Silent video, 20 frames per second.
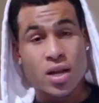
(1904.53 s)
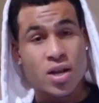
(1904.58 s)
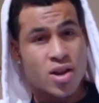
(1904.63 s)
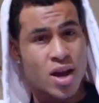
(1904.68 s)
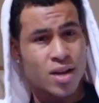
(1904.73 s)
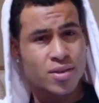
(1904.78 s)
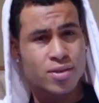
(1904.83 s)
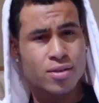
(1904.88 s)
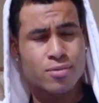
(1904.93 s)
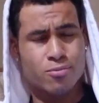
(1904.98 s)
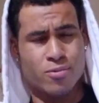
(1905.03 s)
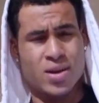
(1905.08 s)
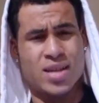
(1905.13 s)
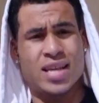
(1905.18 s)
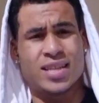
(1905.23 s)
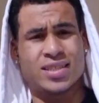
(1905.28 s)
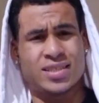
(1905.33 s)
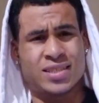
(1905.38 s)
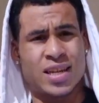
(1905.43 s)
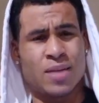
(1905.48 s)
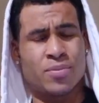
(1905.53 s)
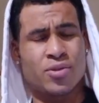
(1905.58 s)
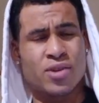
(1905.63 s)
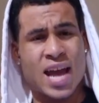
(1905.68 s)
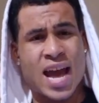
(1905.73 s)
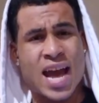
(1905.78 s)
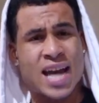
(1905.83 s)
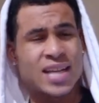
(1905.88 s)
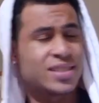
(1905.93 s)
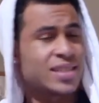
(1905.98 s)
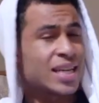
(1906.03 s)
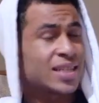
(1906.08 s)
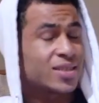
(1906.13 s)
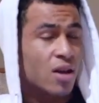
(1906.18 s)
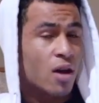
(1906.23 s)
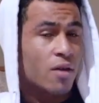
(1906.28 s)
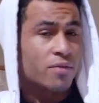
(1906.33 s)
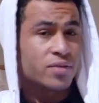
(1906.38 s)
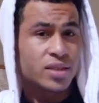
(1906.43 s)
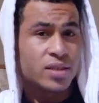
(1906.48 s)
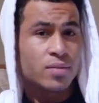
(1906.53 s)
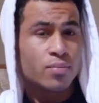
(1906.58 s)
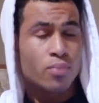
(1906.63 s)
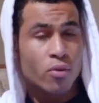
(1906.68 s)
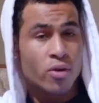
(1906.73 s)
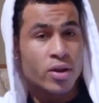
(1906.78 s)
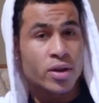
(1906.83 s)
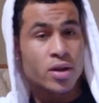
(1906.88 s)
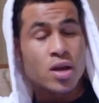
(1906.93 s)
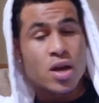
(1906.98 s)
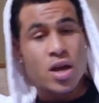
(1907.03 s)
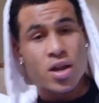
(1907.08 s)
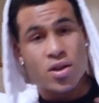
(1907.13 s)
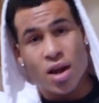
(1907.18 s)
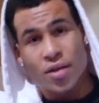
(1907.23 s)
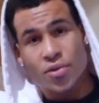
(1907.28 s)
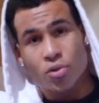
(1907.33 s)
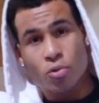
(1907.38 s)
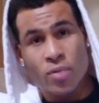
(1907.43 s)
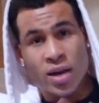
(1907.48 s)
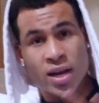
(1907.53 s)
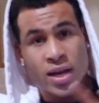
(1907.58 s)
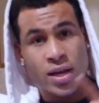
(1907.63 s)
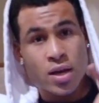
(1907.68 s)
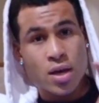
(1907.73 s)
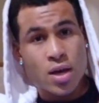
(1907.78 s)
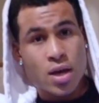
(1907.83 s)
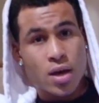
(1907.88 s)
Not the way they set up their ads, that's obviously important. Not the way